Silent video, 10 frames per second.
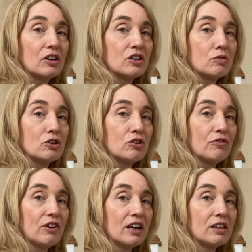So as you
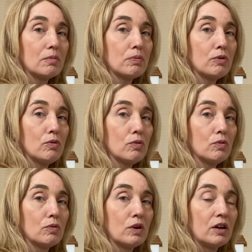find the
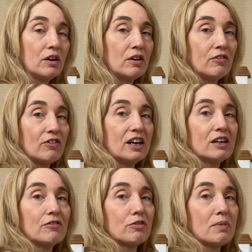ball, find
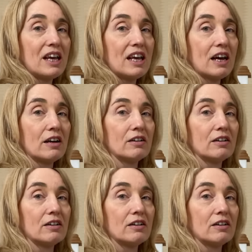it from here,